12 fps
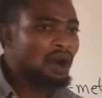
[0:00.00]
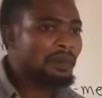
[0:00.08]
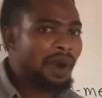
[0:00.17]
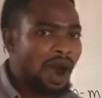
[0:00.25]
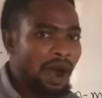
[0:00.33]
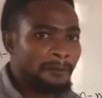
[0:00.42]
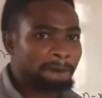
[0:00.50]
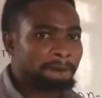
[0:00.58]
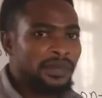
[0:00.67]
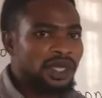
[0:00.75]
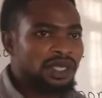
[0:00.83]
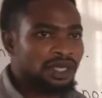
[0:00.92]
Rubber.
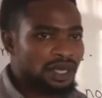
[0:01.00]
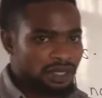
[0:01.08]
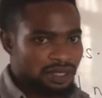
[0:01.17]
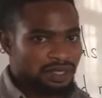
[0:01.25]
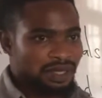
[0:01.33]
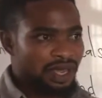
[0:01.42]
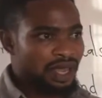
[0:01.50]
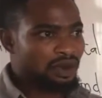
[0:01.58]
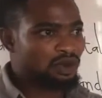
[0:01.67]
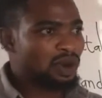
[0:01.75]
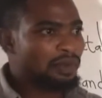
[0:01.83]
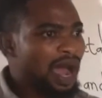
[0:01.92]
Yes,
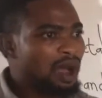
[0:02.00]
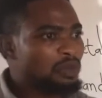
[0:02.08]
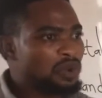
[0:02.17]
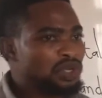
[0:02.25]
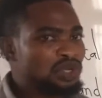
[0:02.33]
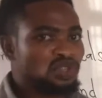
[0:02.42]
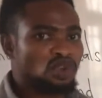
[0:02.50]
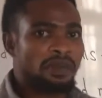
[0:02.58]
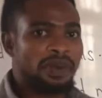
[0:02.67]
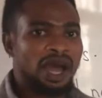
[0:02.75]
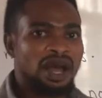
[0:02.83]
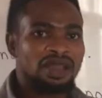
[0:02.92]
rubber, we use
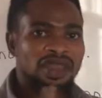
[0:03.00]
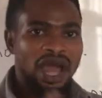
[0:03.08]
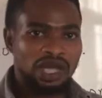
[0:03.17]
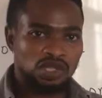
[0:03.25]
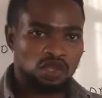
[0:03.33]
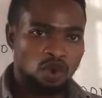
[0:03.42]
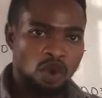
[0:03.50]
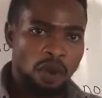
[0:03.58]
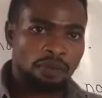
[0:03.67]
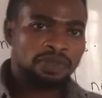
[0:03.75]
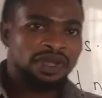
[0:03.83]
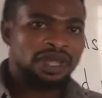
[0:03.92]
rubber at
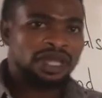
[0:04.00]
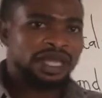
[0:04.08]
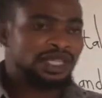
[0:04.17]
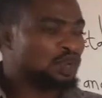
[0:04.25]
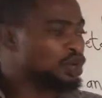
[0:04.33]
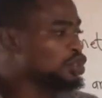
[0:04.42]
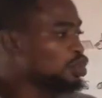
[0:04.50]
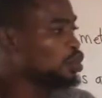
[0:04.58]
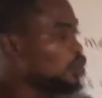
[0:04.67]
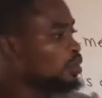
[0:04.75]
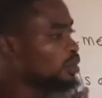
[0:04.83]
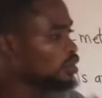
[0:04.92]
home. It's also